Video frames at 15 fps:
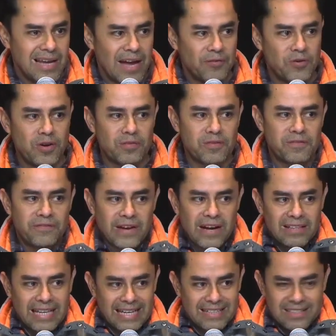Have you ever
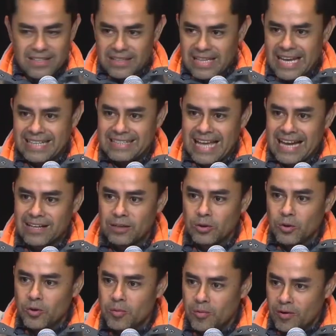felt like that
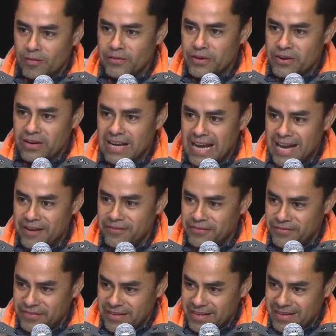gloom over your
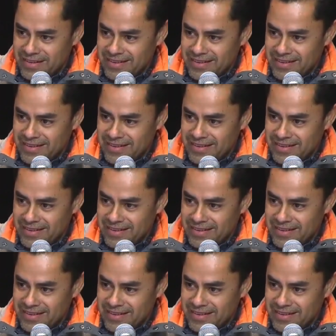life?